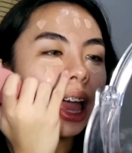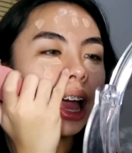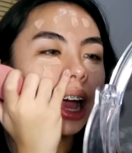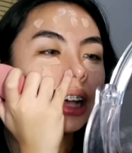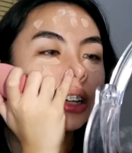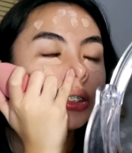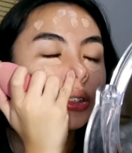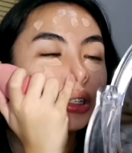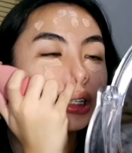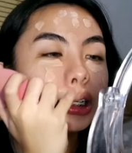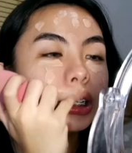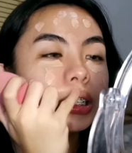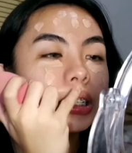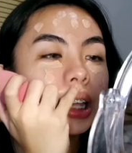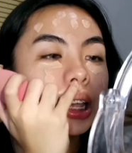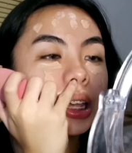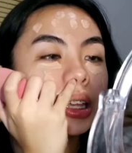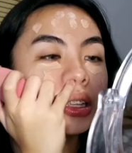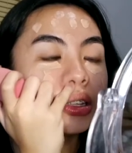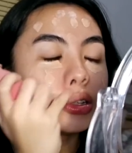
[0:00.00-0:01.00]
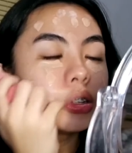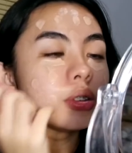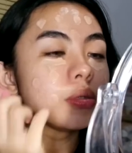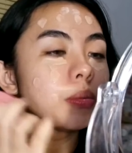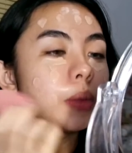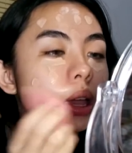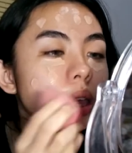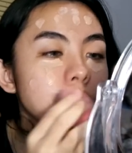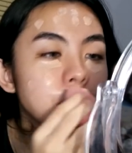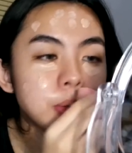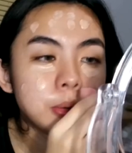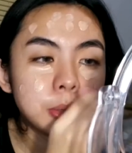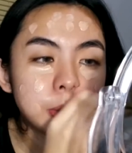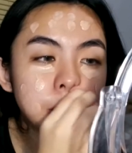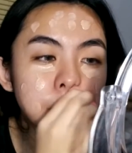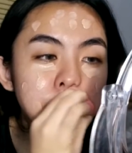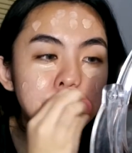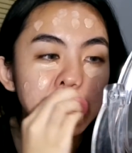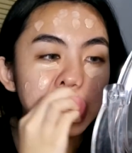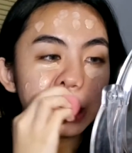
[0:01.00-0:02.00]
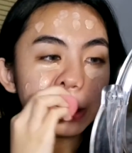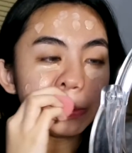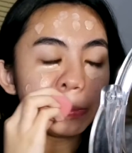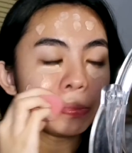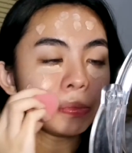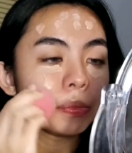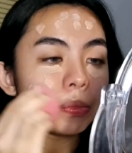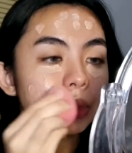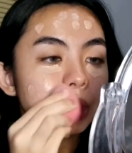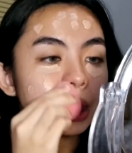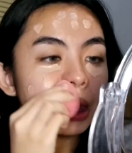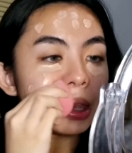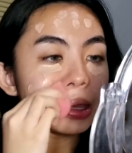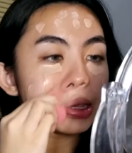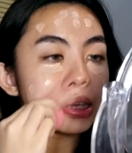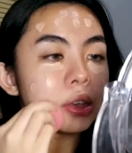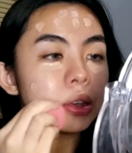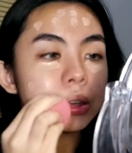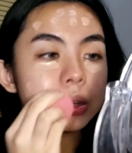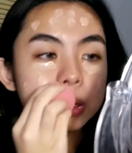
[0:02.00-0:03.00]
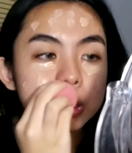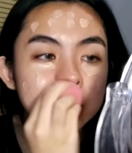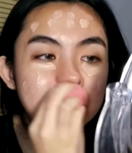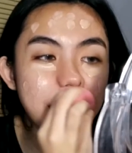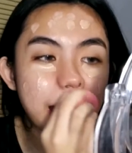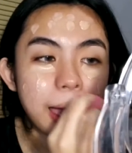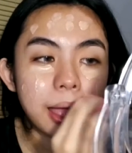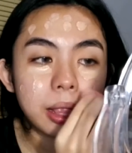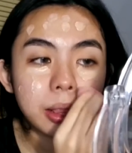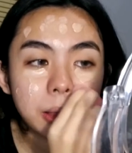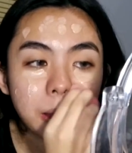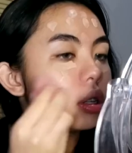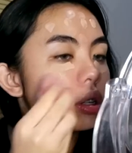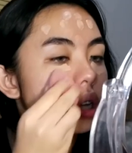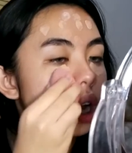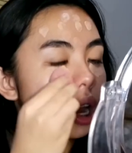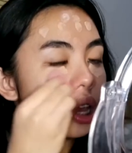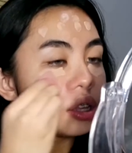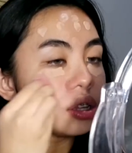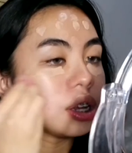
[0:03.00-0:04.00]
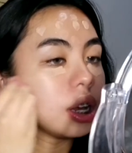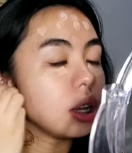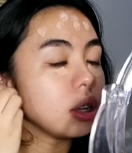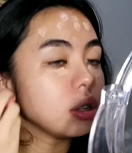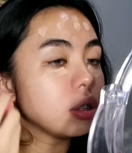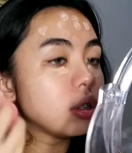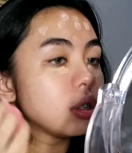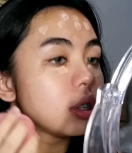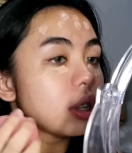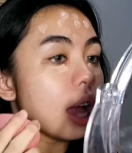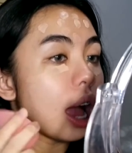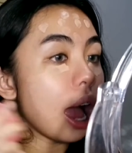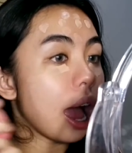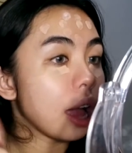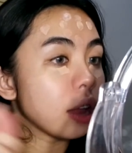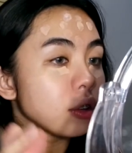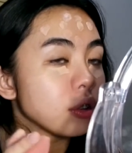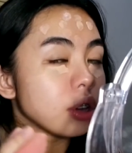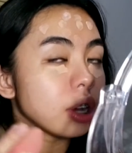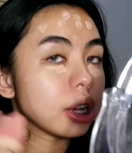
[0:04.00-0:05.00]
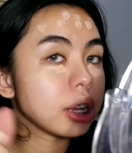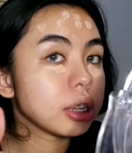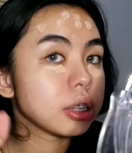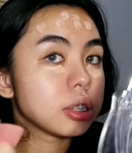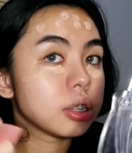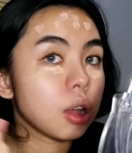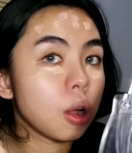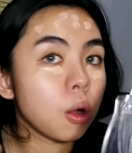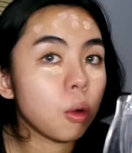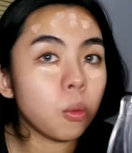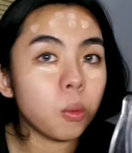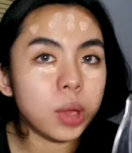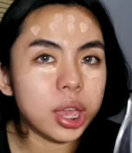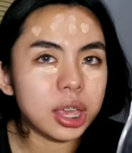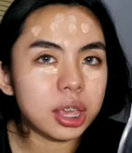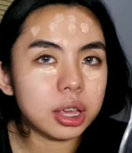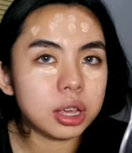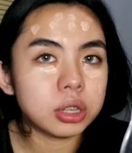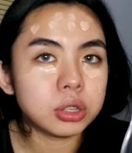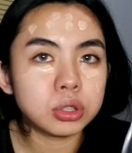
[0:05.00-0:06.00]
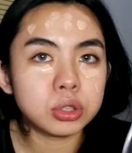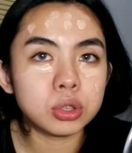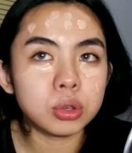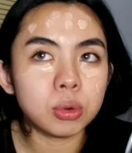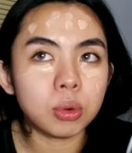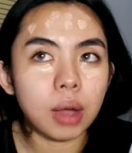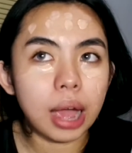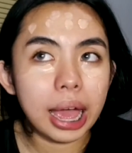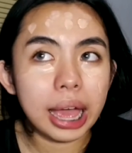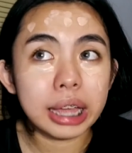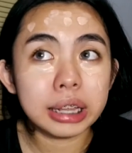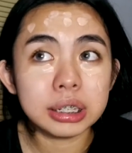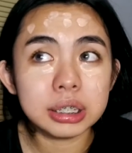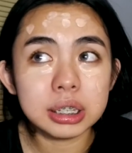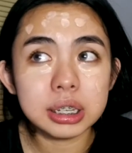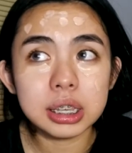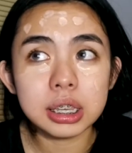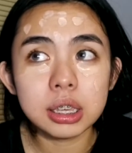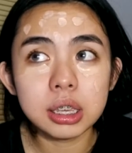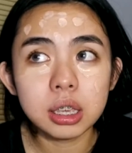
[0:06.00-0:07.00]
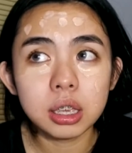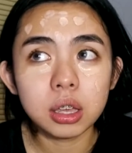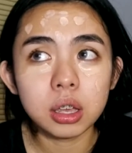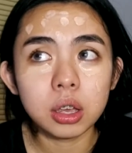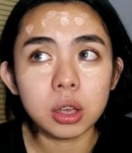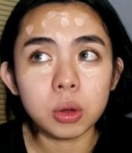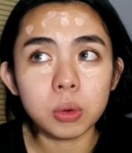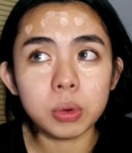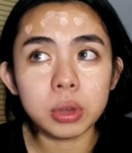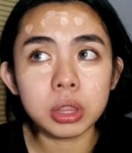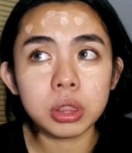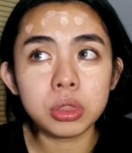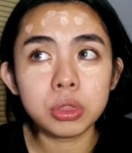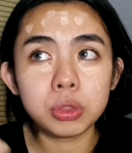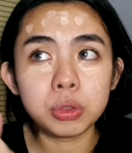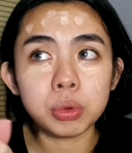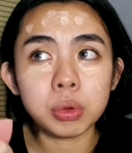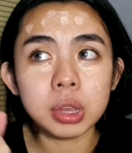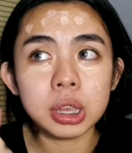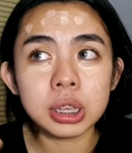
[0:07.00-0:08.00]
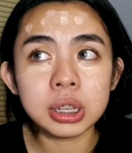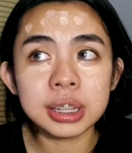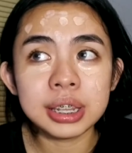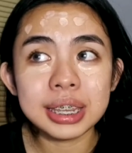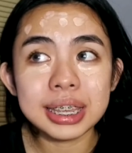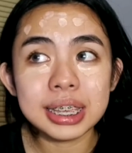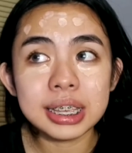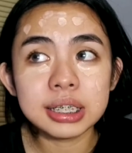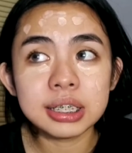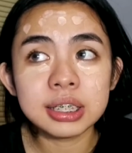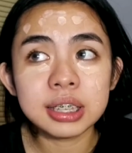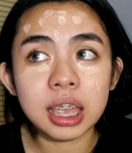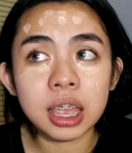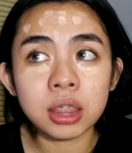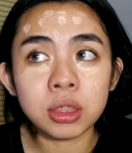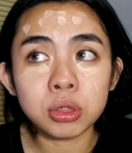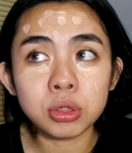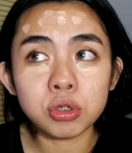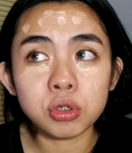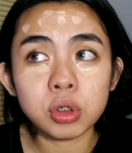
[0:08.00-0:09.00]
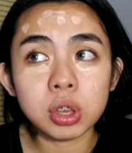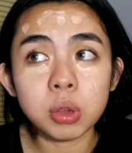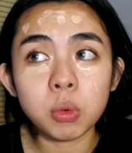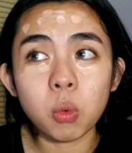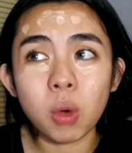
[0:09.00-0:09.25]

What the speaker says: I actually changed my username in Curious Cat. I changed Andrea is awake to Andy with 3 D's and 3